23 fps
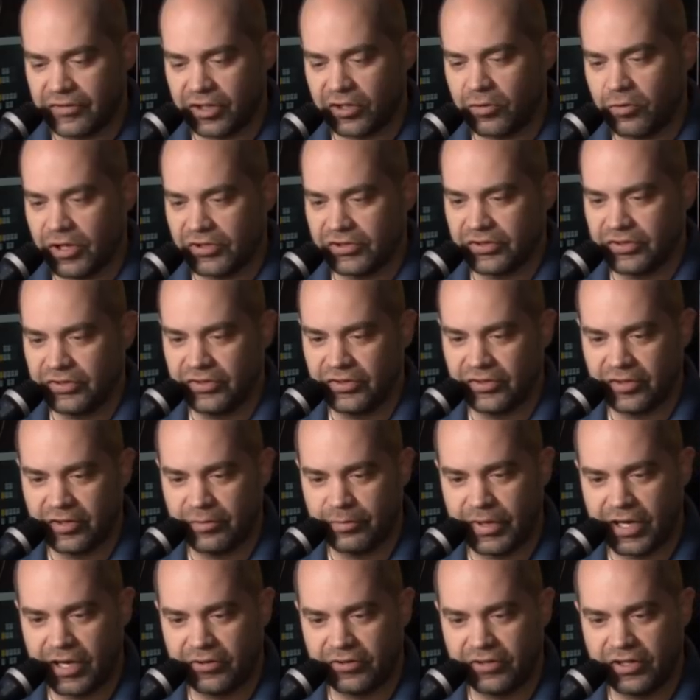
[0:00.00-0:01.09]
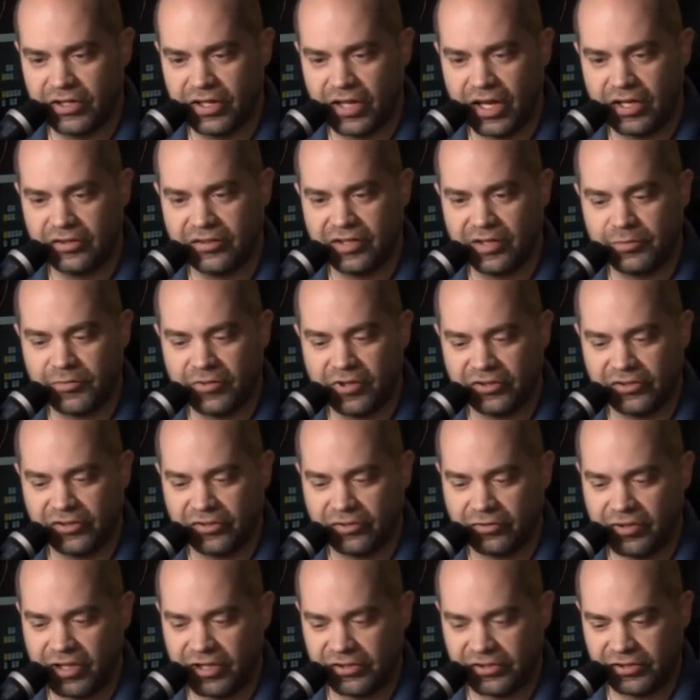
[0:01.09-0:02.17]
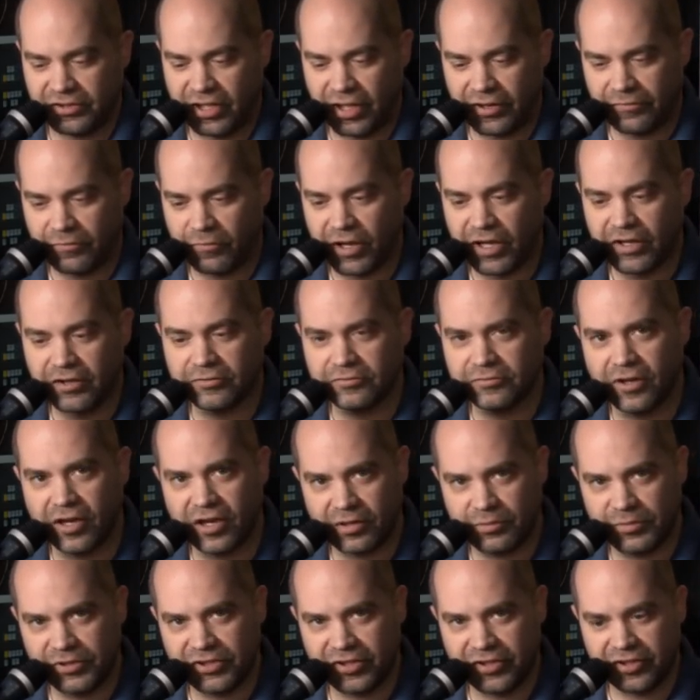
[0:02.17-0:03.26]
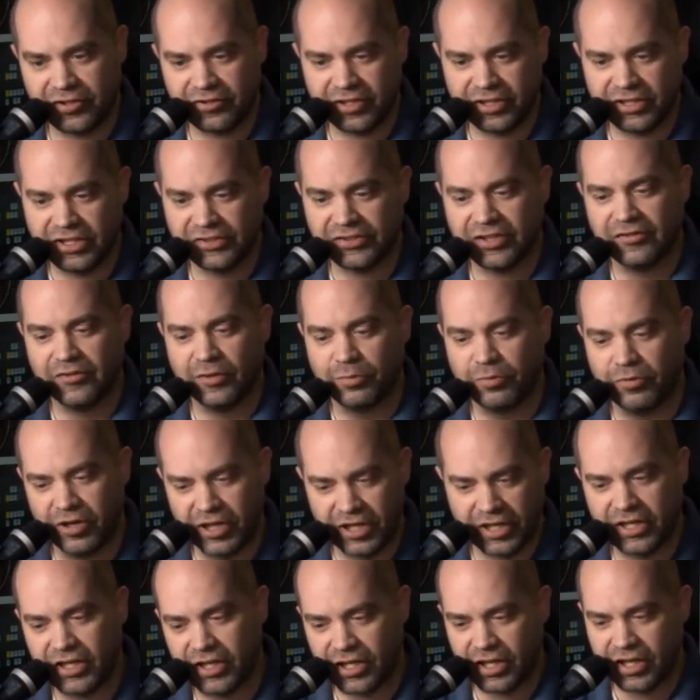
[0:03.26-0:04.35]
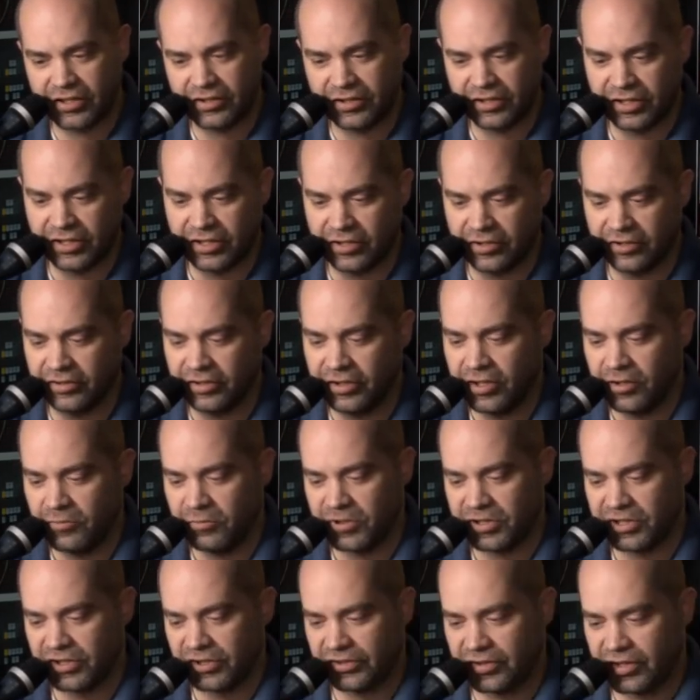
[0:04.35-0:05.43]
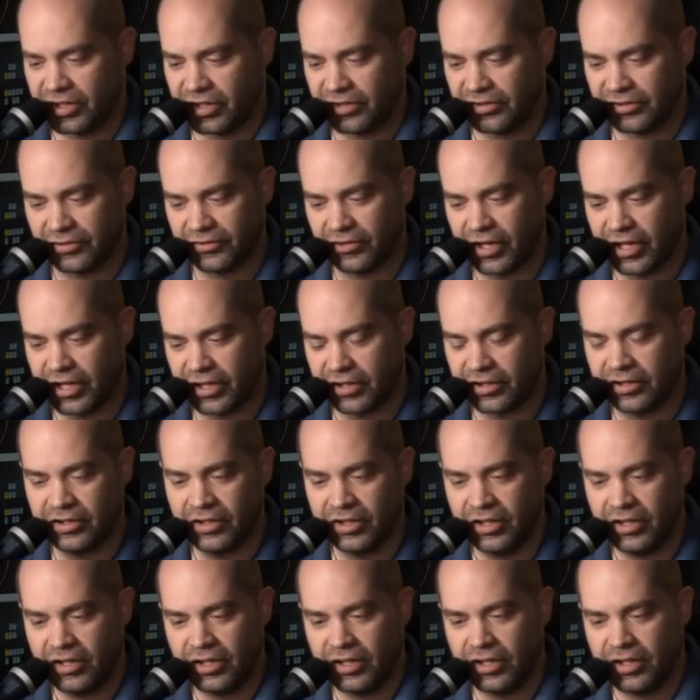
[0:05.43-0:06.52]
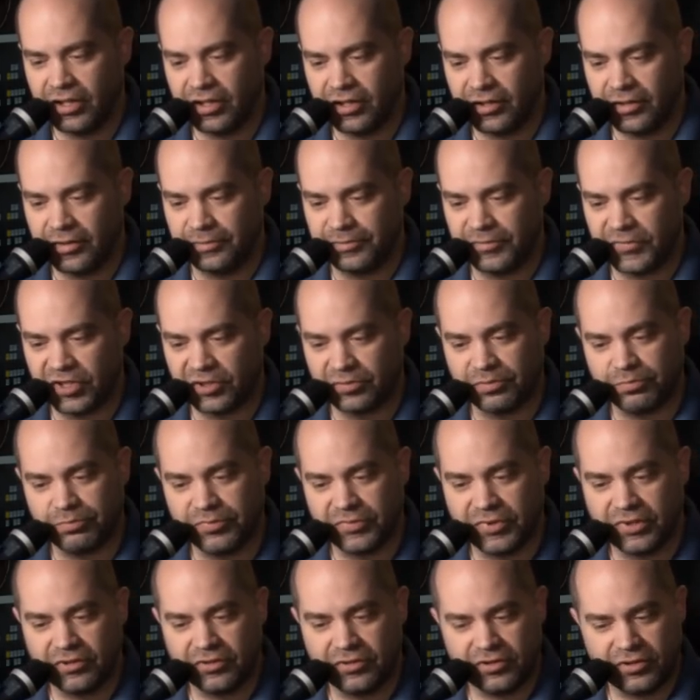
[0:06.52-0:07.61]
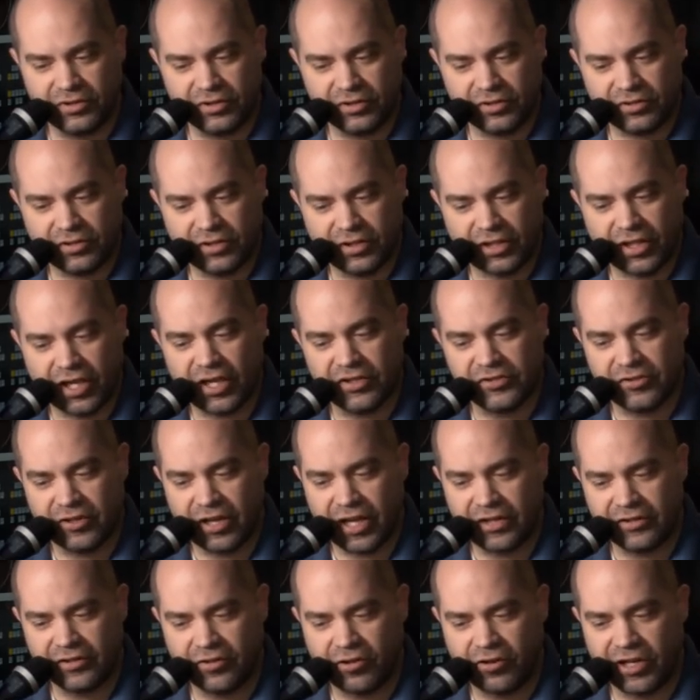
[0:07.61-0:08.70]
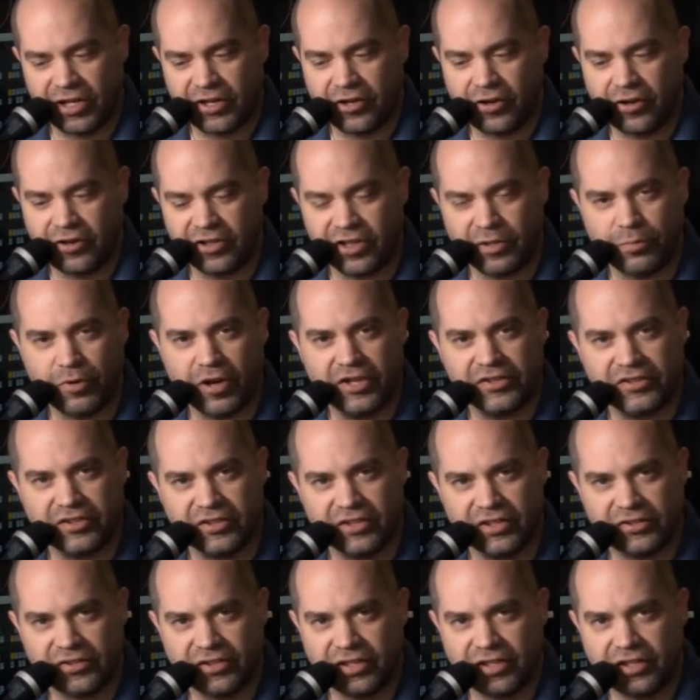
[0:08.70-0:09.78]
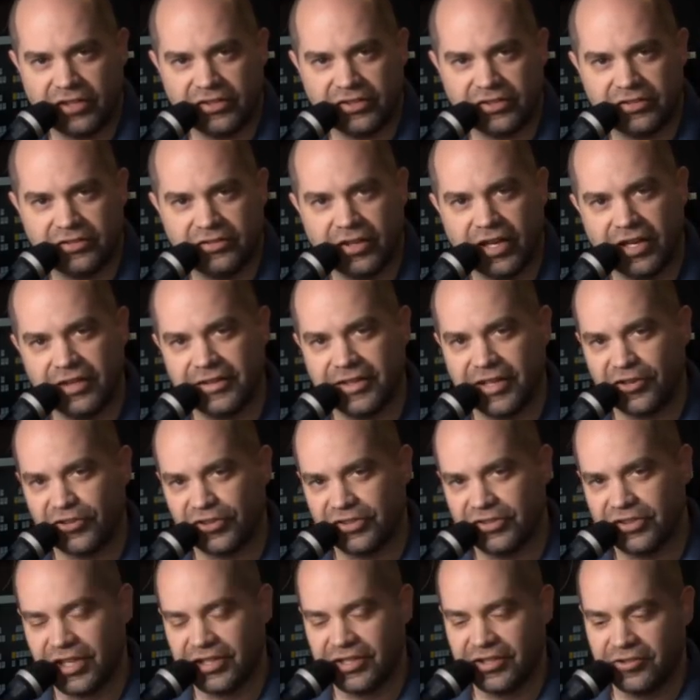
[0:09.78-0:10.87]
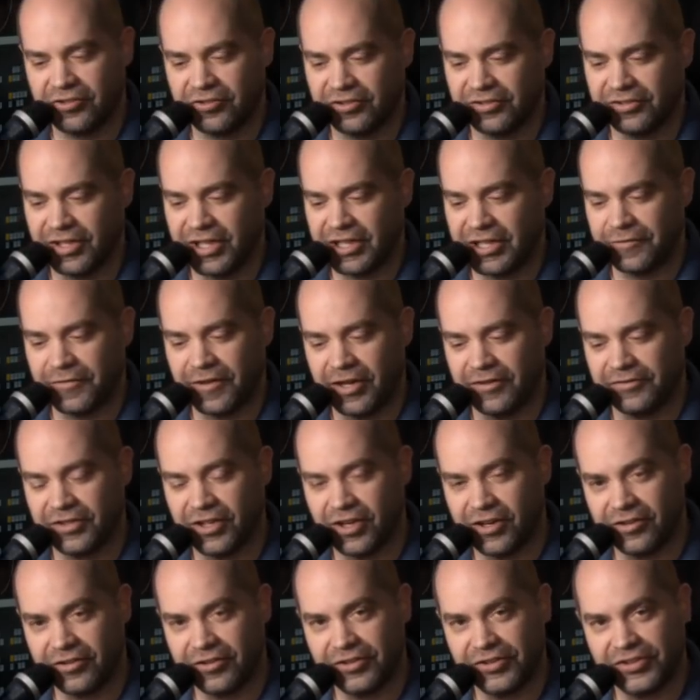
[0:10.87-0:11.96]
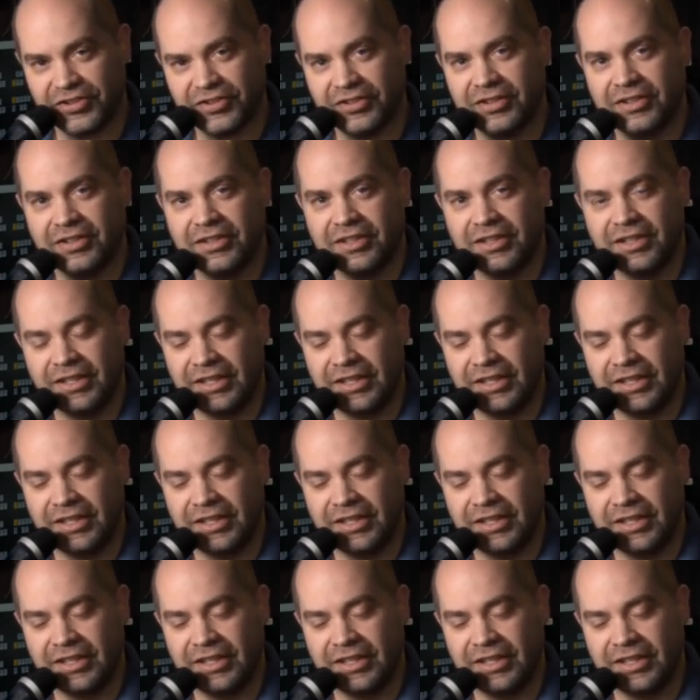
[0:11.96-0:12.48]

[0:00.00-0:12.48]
guys have any questions about the ATEM Constellation? I've read a lot of material on this. I have a pretty good idea what this thing is like. Um, just in case you hadn't already heard, the price on this thing is nine thousand nine hundred ninety-five dollars,